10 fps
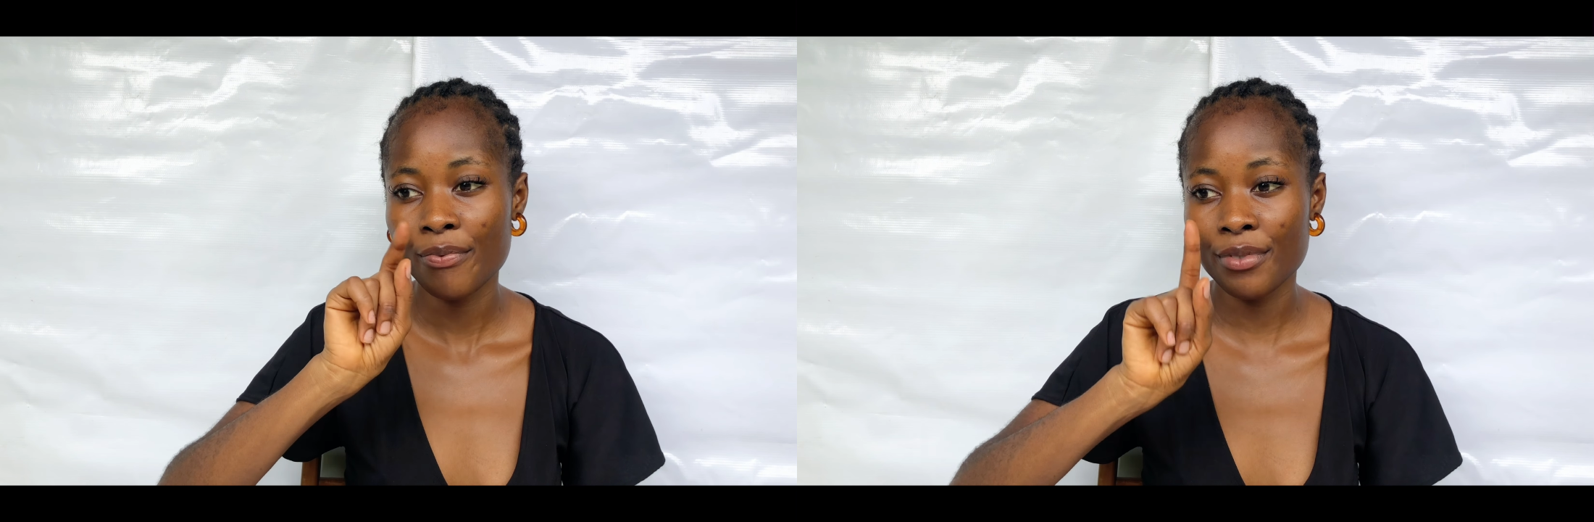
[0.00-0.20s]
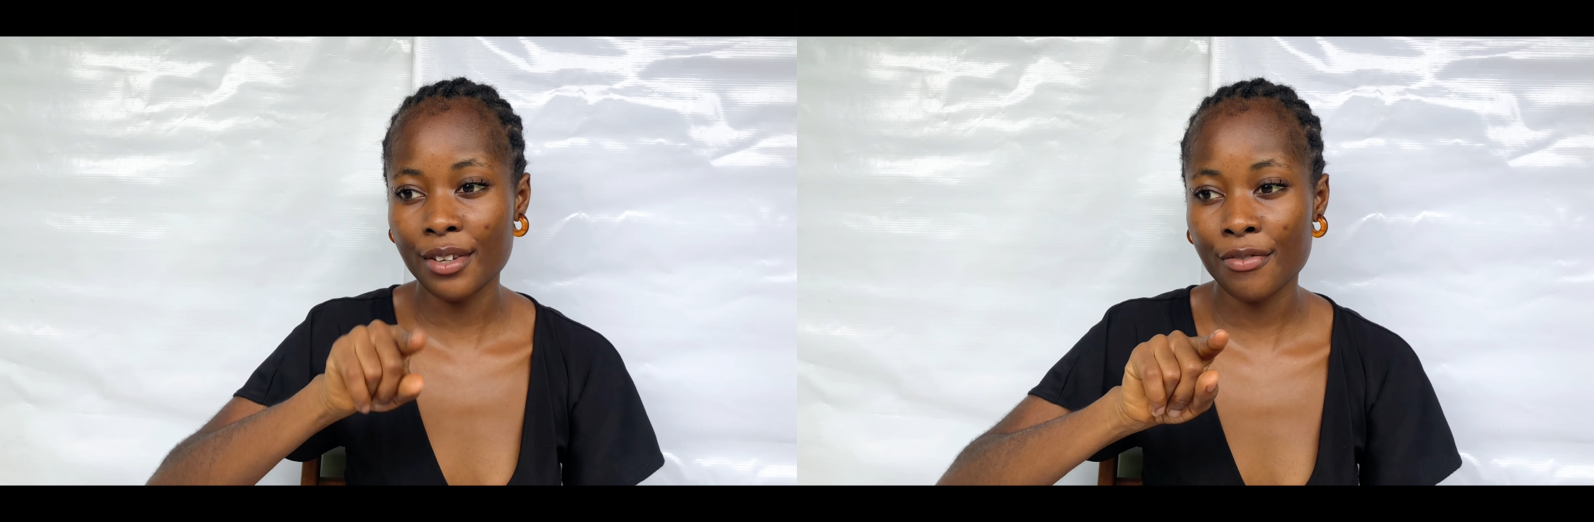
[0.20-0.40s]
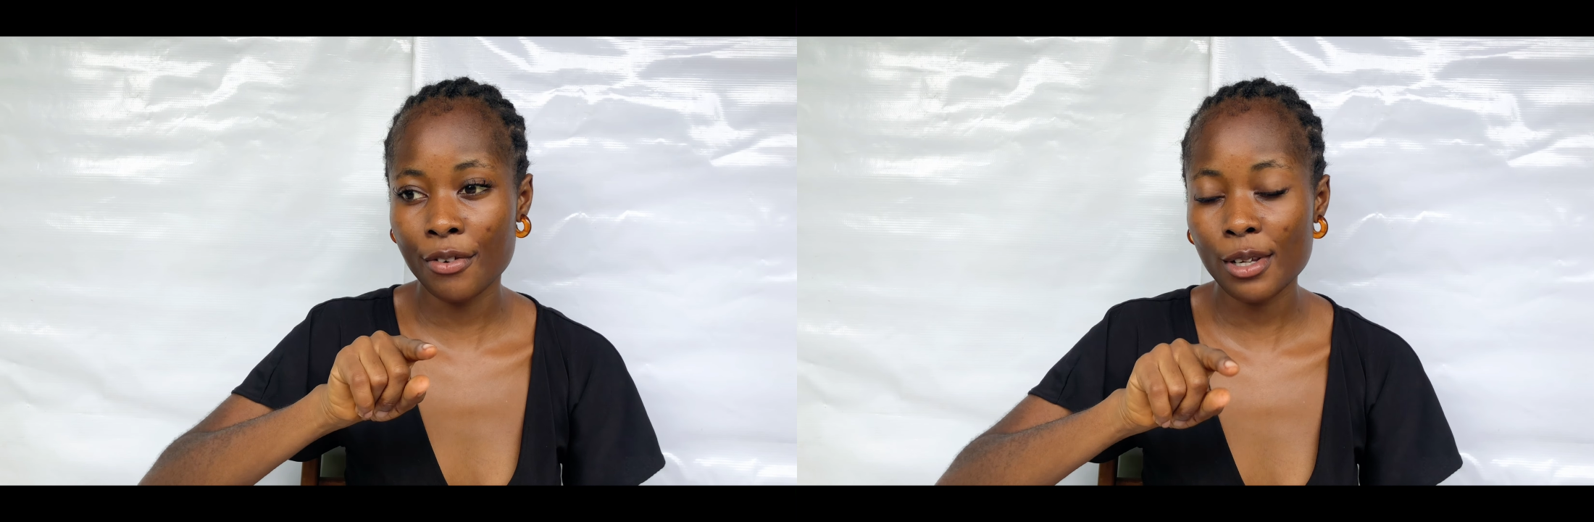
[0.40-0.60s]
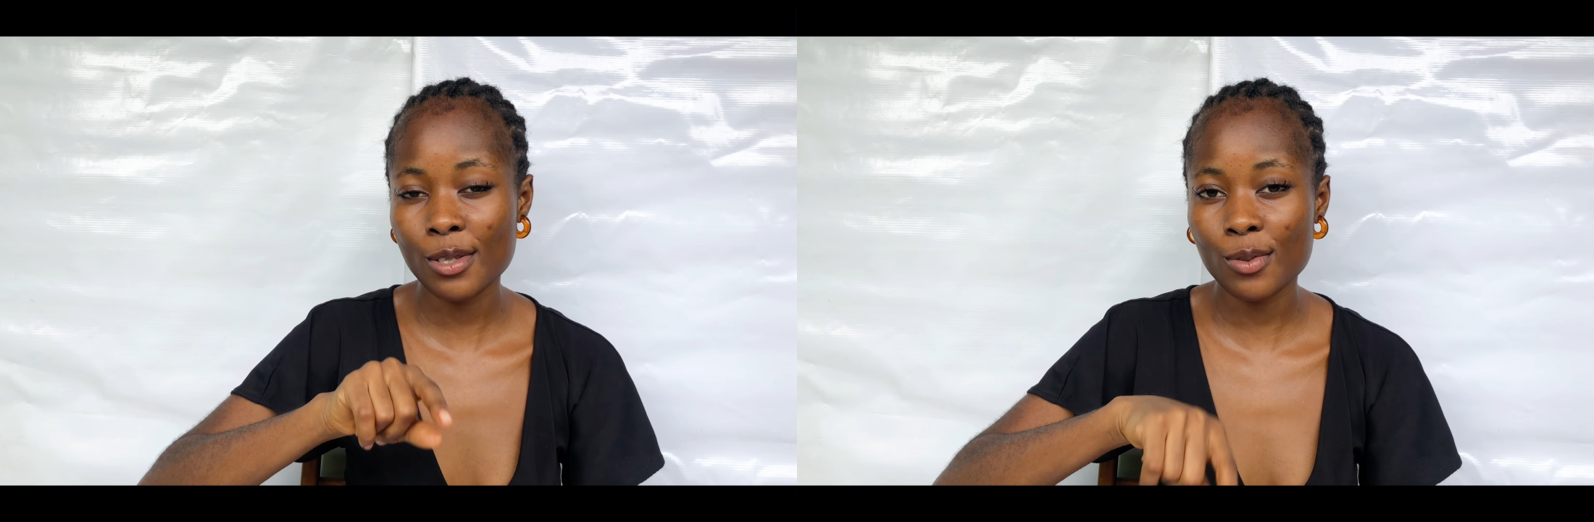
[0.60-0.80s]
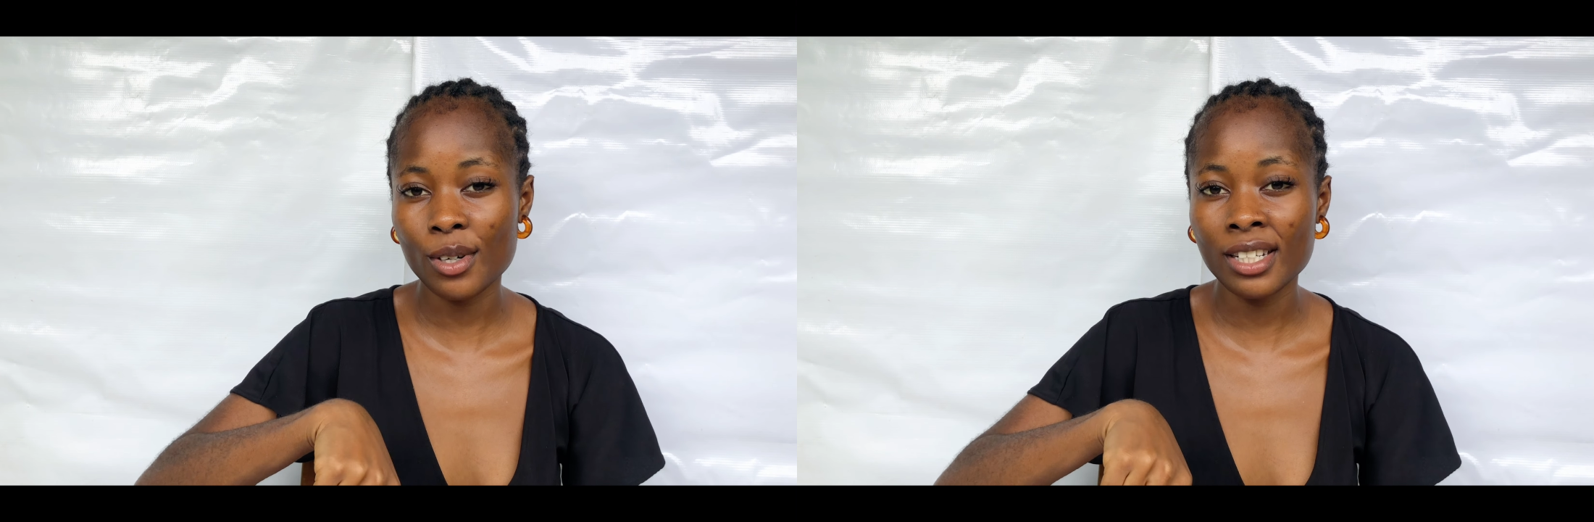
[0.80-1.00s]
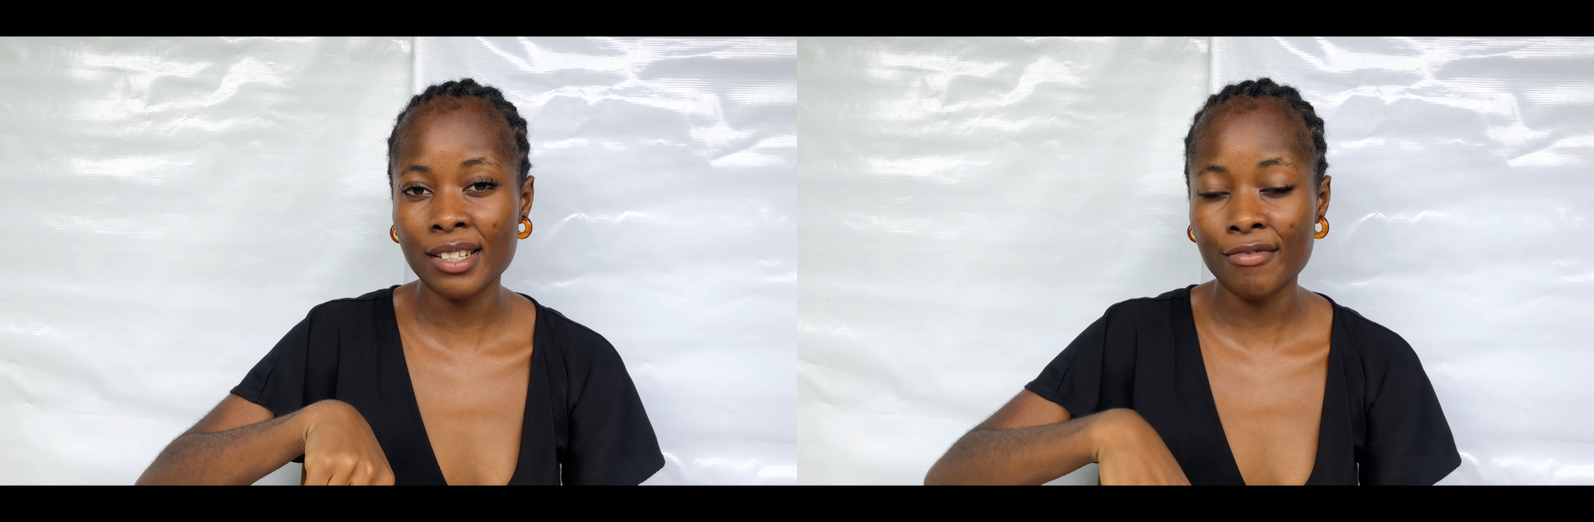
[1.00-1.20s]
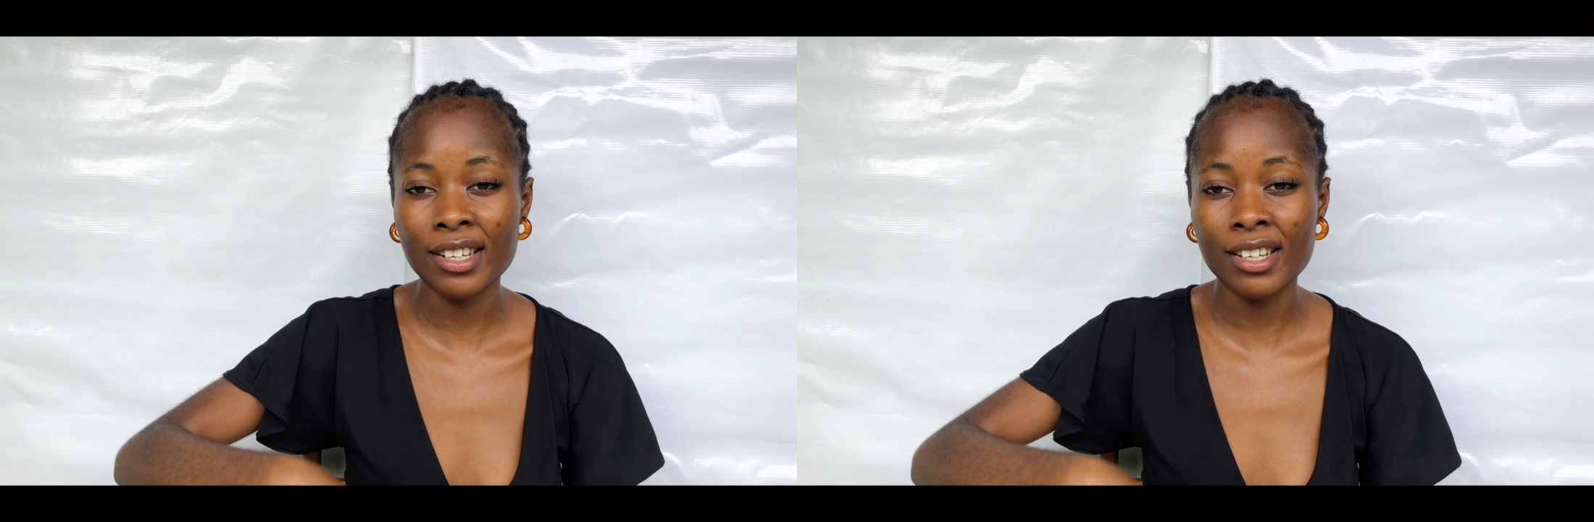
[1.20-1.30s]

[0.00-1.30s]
The first one